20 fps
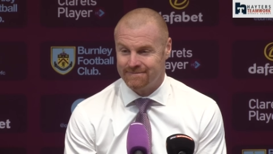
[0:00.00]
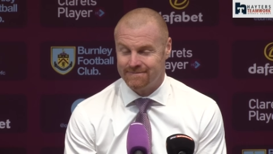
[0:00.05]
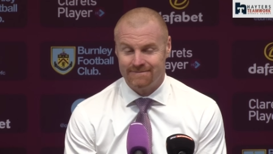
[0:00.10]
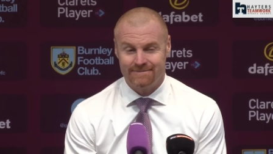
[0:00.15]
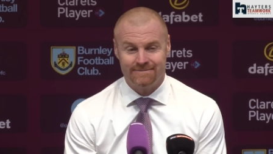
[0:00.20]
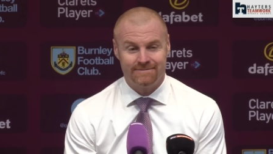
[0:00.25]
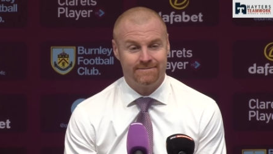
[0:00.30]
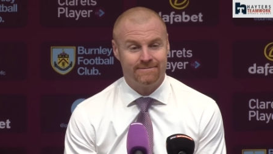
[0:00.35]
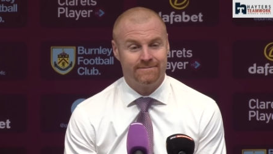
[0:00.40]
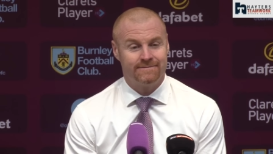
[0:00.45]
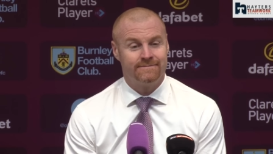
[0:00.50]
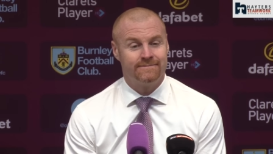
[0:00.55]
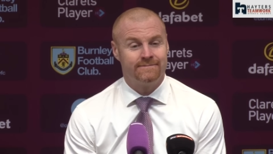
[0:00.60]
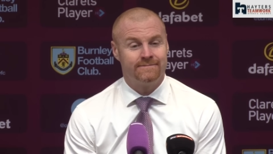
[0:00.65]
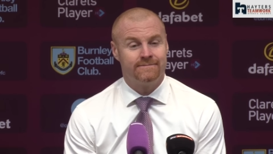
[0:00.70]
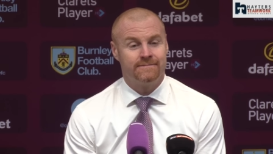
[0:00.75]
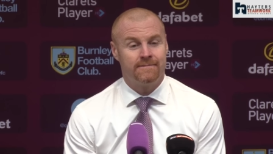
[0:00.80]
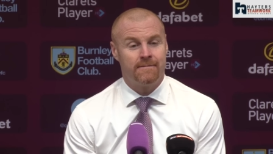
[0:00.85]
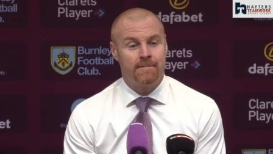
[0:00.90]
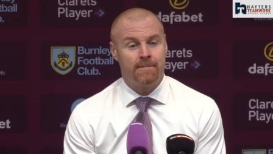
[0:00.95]
Phobie and
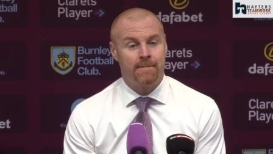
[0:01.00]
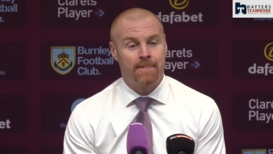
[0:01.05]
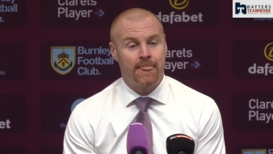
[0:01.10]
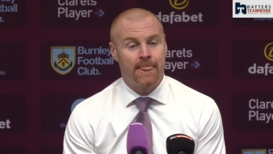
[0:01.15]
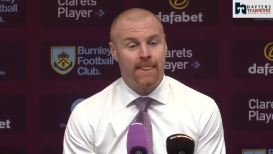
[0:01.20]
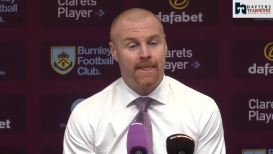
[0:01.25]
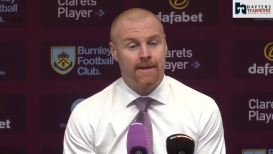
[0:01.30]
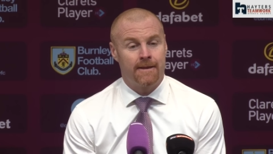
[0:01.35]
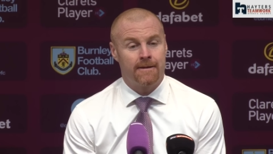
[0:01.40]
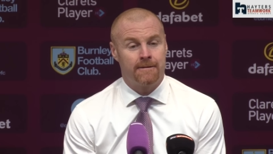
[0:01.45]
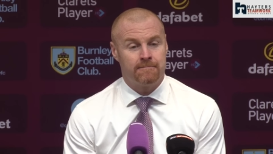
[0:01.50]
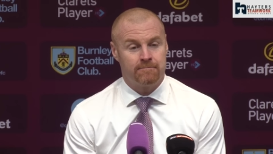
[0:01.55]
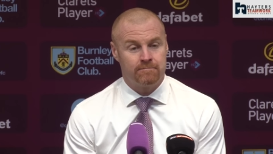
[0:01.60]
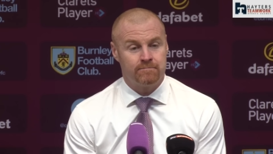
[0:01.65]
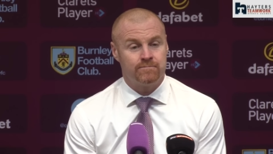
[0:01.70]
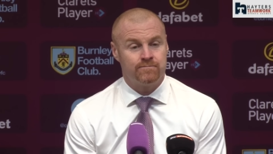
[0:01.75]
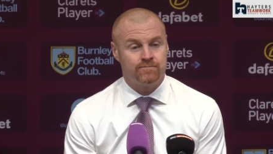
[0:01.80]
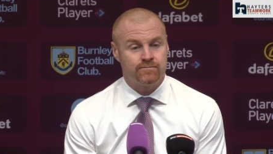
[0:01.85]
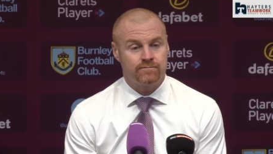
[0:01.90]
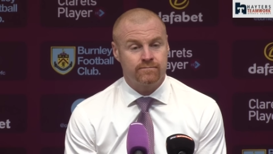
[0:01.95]
Wilson starting together, was that?